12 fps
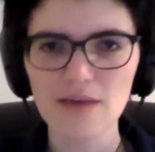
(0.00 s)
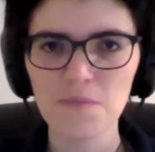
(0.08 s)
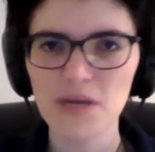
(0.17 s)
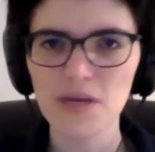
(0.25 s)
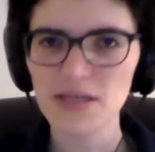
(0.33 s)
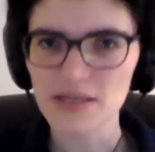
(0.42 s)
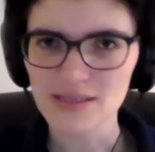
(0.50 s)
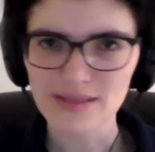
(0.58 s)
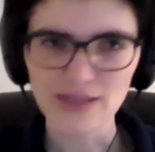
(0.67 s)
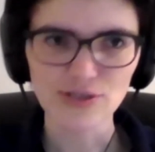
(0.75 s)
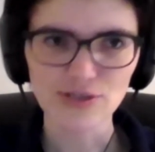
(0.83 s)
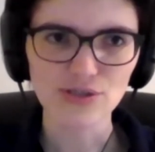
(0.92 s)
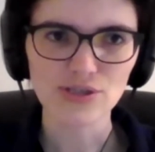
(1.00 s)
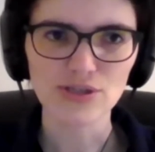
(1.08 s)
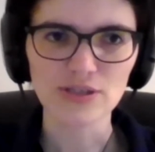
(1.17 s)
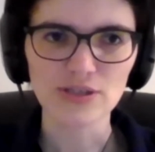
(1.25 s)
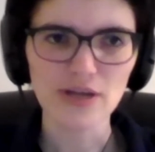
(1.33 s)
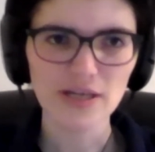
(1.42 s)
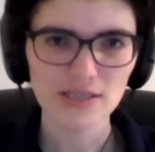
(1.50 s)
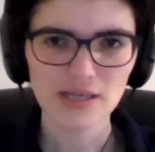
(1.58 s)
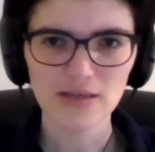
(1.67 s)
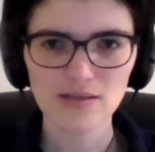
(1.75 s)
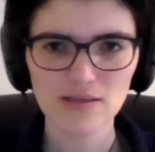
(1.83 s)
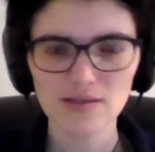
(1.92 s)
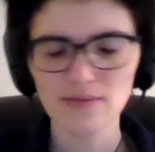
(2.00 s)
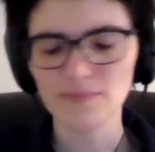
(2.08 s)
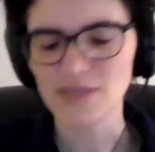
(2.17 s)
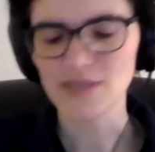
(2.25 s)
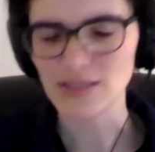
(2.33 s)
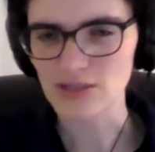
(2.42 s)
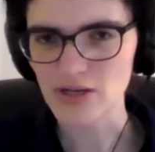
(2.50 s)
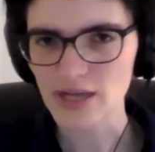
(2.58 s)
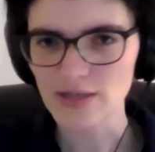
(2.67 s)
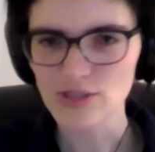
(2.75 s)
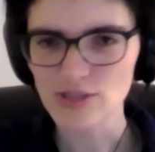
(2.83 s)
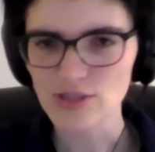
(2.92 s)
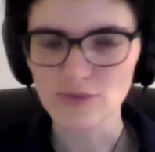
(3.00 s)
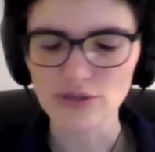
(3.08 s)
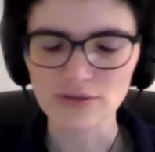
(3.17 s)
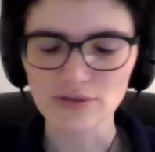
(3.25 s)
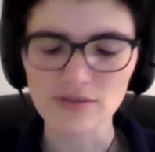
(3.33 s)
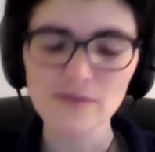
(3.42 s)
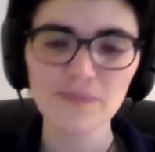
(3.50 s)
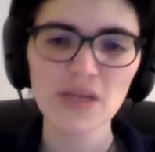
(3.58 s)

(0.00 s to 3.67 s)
many extensions to the dark sector, many dark energy models.